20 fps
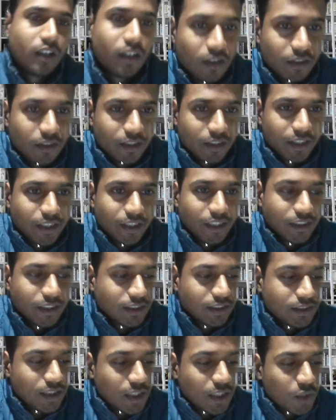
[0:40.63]
Okay. Let's
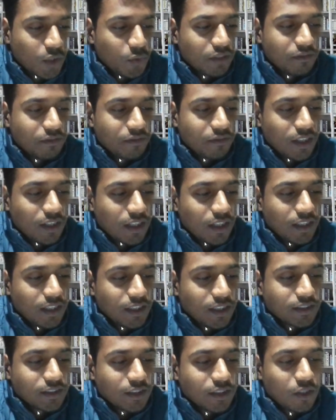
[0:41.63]
start with
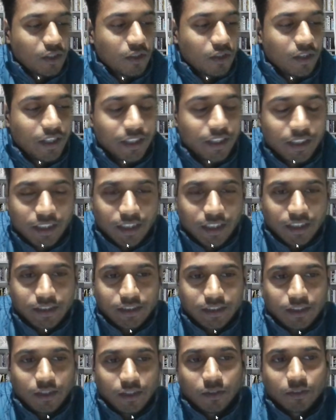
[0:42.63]
Faraday's law and Lenz
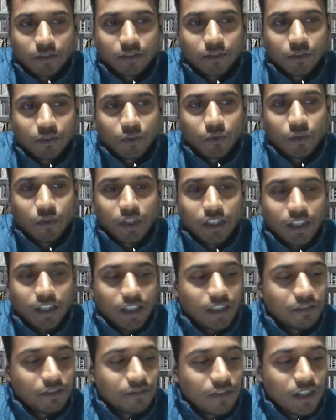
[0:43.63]
law. What
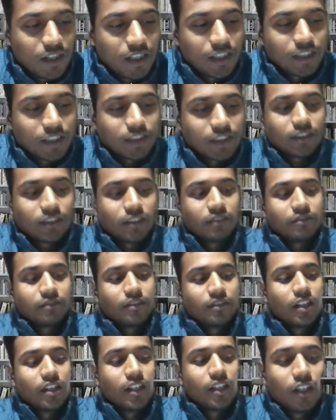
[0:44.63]
are
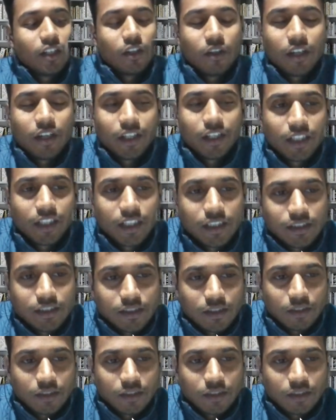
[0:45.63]
Faraday law and Lenz law?